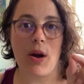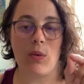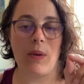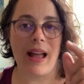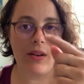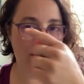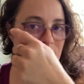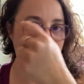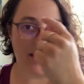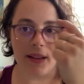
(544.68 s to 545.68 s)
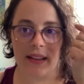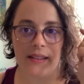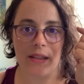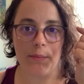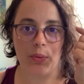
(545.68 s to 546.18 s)
around
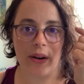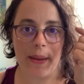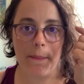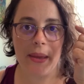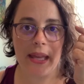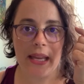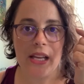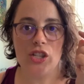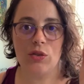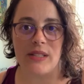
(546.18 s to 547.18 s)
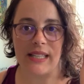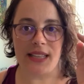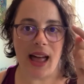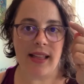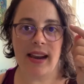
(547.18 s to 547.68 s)
the brim, so it's a
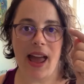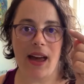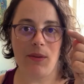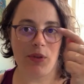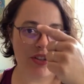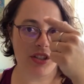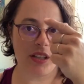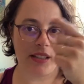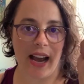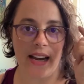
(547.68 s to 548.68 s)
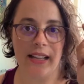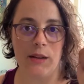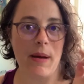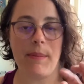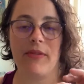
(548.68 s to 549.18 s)
solid hat with just a tiny little
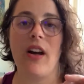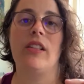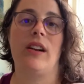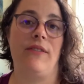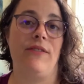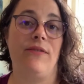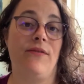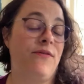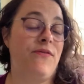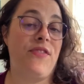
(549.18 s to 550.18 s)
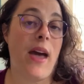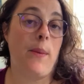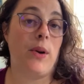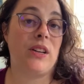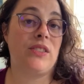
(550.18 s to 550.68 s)
pop of color, and that
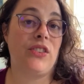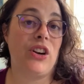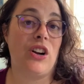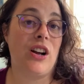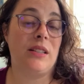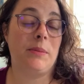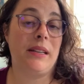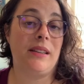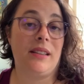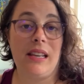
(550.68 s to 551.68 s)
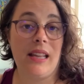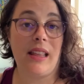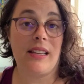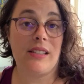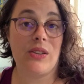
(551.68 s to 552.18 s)
works for her husband. He
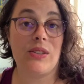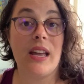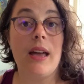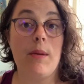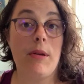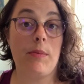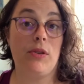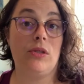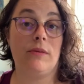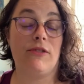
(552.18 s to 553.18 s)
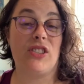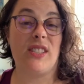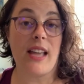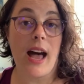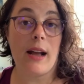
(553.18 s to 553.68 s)
likes those. People use them for
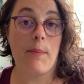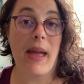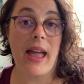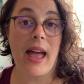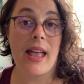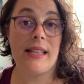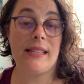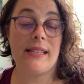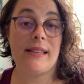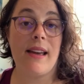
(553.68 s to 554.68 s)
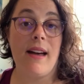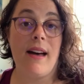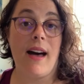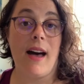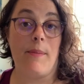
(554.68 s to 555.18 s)
sock bands,
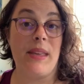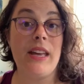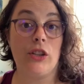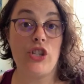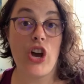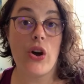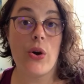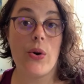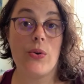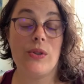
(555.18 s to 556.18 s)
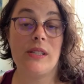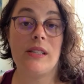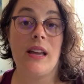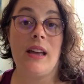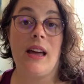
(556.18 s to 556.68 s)
heel toes,
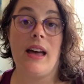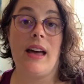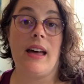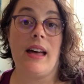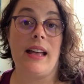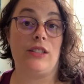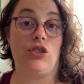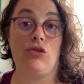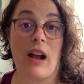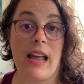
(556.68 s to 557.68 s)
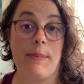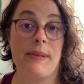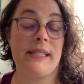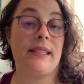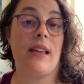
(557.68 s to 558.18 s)
as
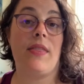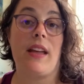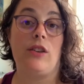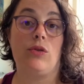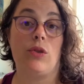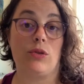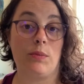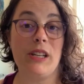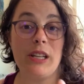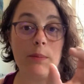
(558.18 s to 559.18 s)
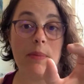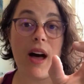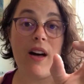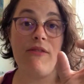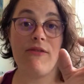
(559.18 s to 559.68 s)
stripes. They do those little
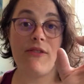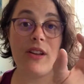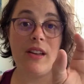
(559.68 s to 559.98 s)
puff